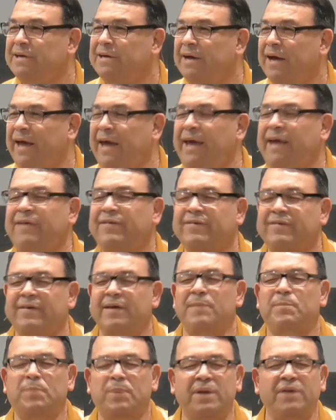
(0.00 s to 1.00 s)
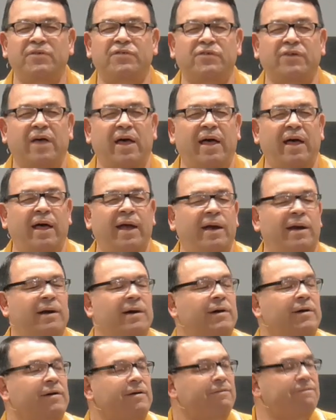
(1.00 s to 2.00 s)
He simply said,
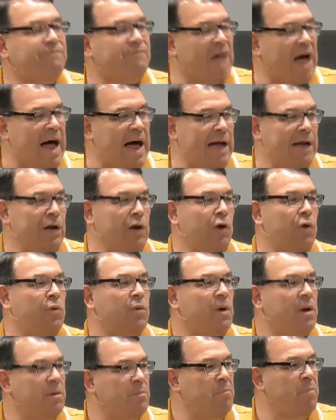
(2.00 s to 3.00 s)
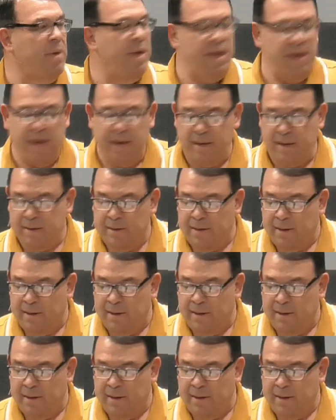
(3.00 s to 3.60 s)
follow me.